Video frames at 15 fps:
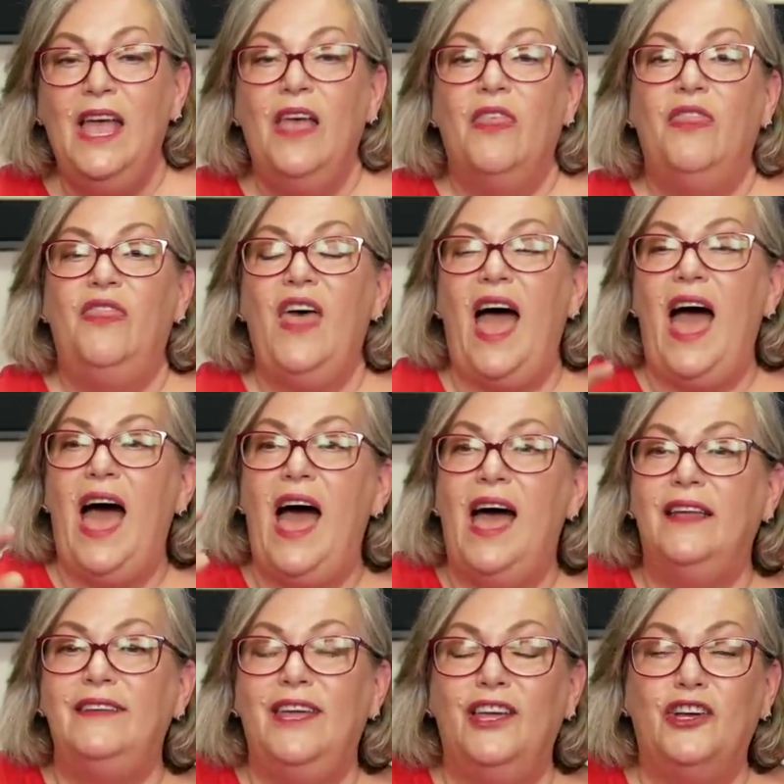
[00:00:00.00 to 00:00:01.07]
that
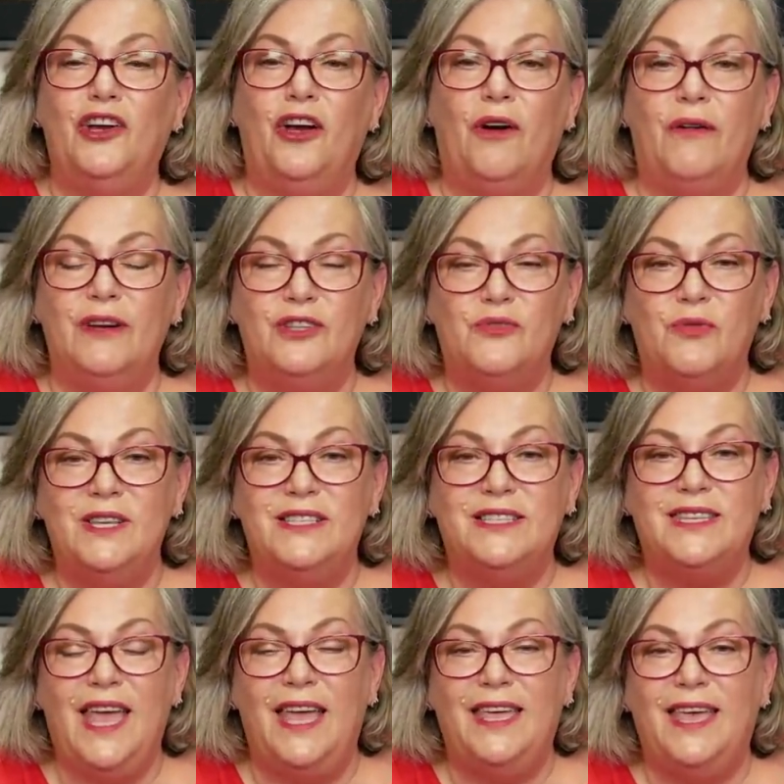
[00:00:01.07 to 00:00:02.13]
encourage risk
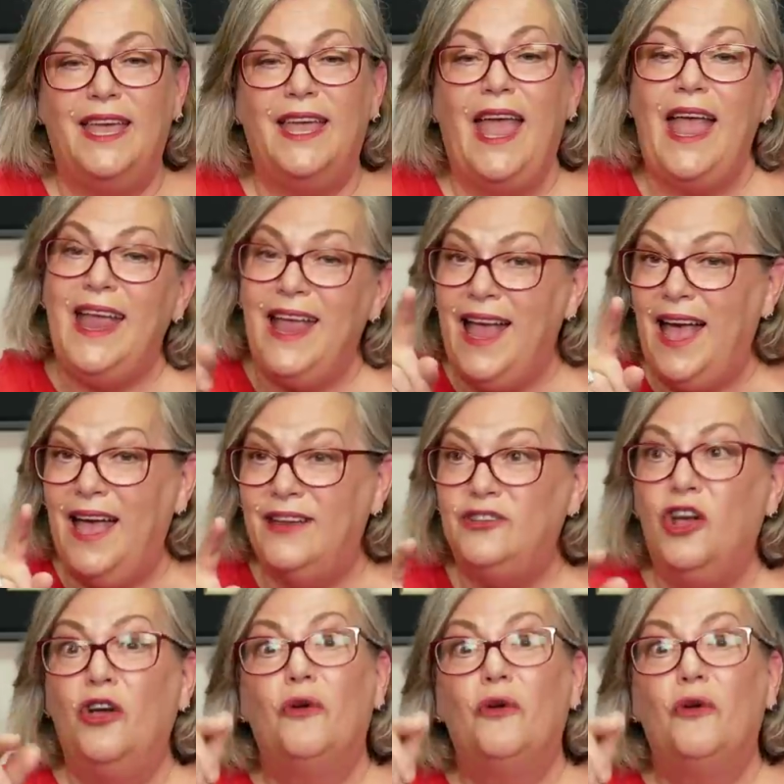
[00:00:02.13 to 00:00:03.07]
taking and